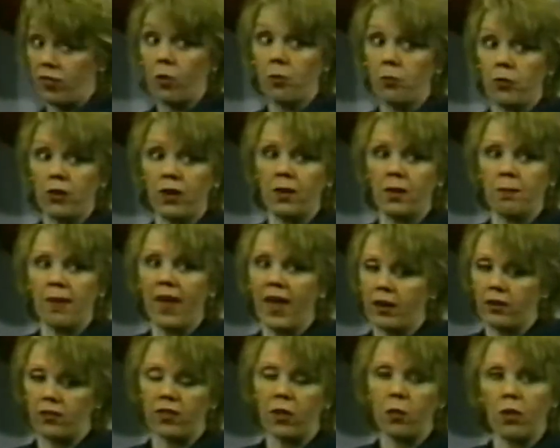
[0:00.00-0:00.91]
They'll put him
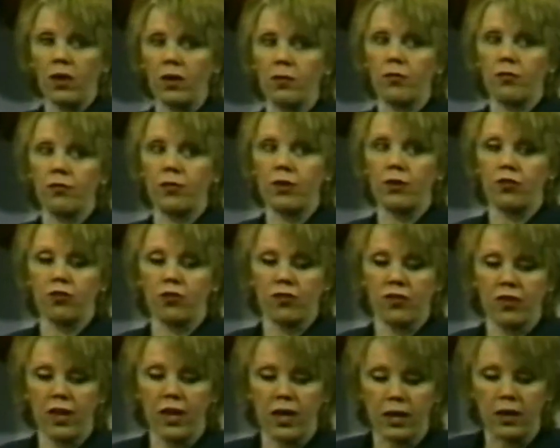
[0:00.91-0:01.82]
back because they want him to finish
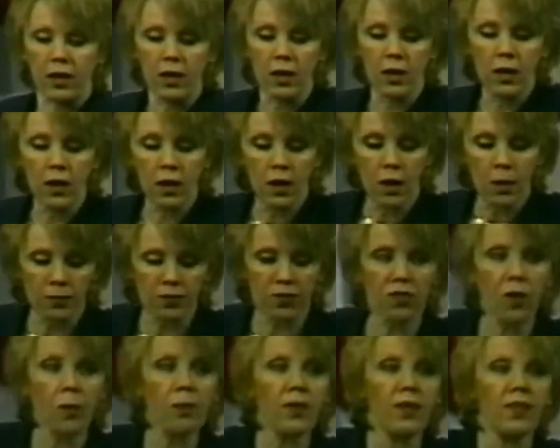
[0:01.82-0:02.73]
his gig. But
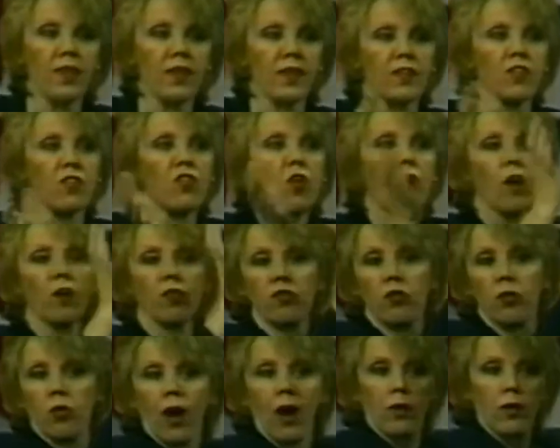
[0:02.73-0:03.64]
somebody that gets
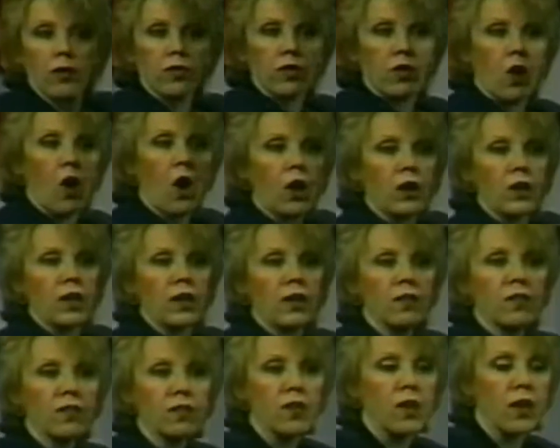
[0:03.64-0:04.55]
tossed around in the
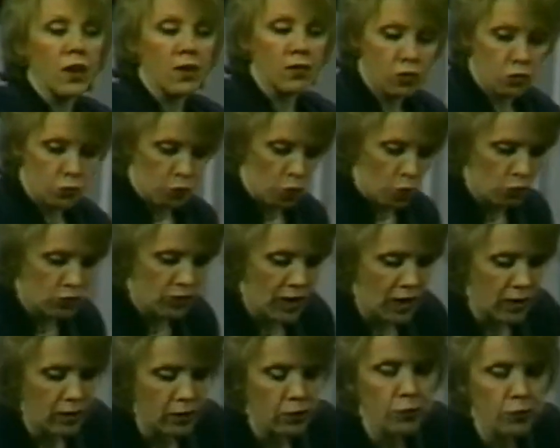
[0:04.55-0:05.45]
audience is thrown
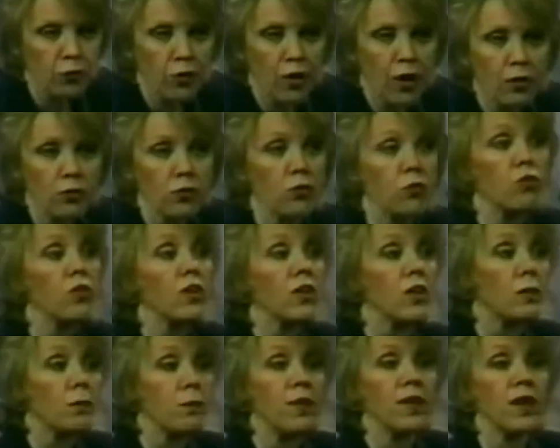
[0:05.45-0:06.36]
down on the ground
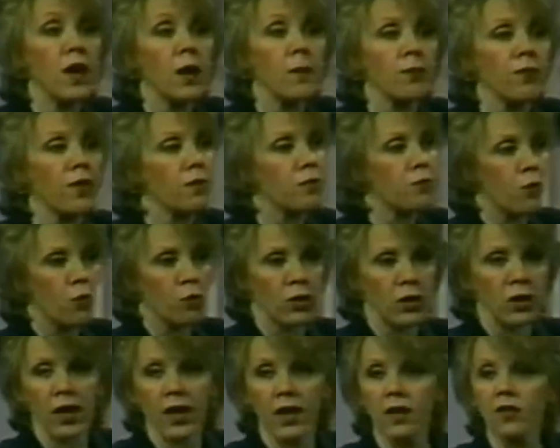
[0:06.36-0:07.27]
usually and beat up. They have
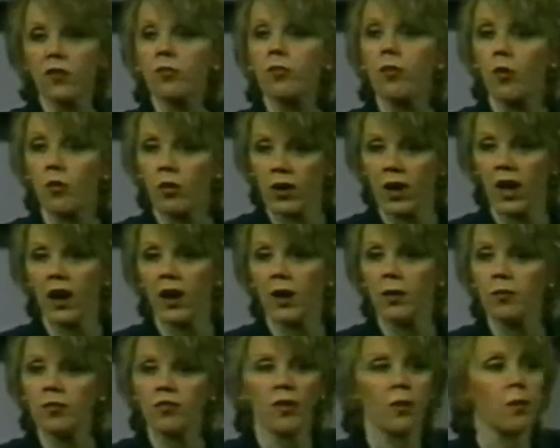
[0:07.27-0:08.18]
broken legs, broken
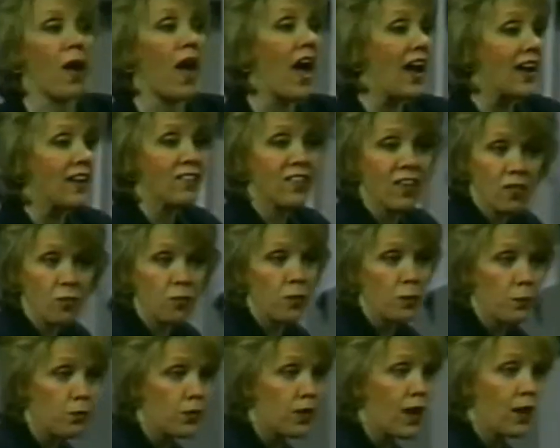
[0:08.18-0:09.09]
arms, some eyes have
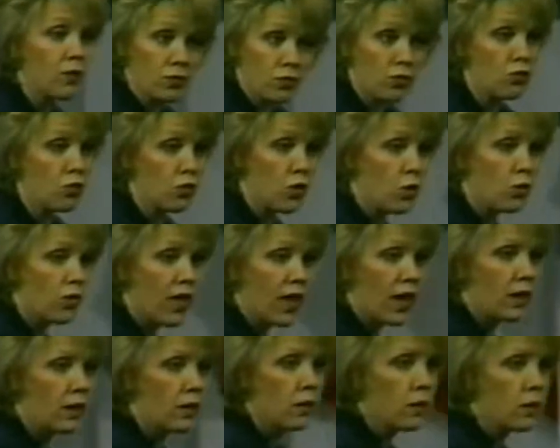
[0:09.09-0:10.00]
been put out. Did you know
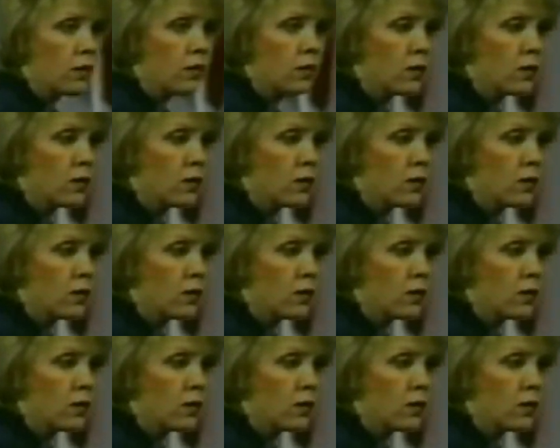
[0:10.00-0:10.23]
that?